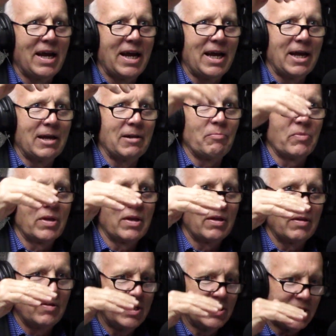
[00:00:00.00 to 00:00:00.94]
And
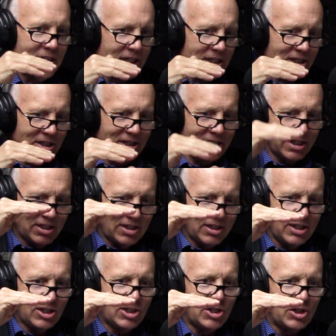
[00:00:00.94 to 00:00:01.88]
this
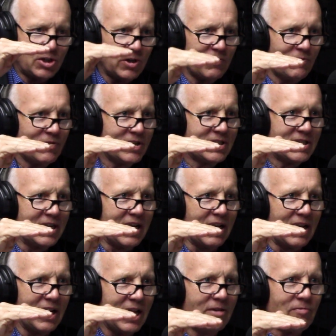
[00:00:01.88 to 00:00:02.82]
6-inch difference in
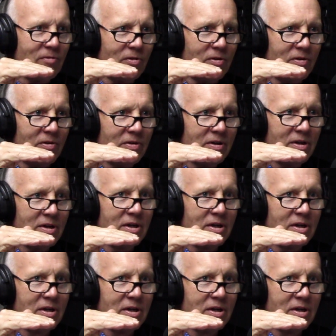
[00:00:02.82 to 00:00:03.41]
level